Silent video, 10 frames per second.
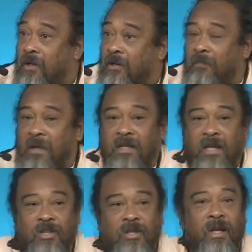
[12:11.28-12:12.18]
Not
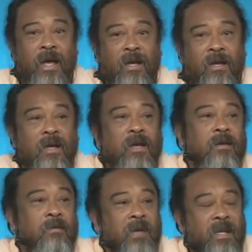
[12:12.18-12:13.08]
meditation like
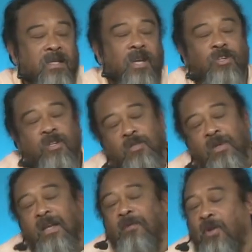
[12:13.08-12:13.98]
the meditation is
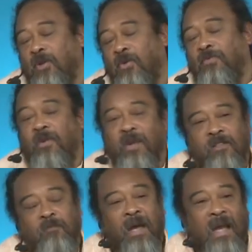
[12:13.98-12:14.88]
what I'm going to do for the
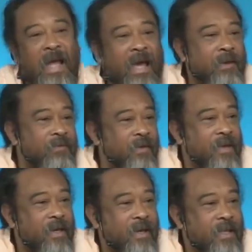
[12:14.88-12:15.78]
rest of my life.
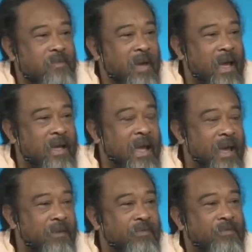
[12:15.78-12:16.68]
It's my
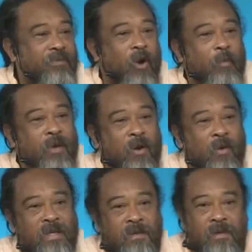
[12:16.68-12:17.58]
life hobby or
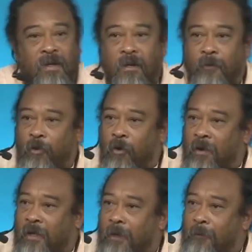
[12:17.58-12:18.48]
whatever. No,
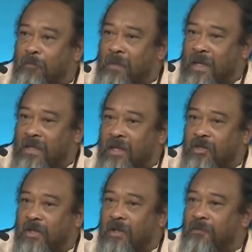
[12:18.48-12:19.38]
but
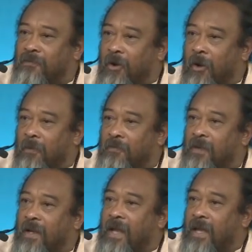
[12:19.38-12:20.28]
meditation in the form of
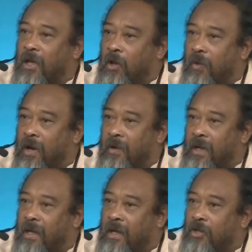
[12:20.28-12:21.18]
like
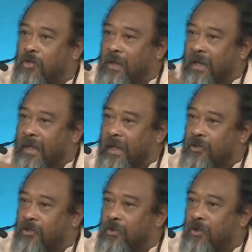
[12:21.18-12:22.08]
inquiry to really
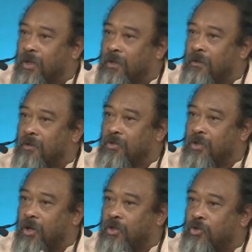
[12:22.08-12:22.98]
get to
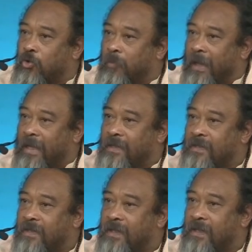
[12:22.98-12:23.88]
your true place.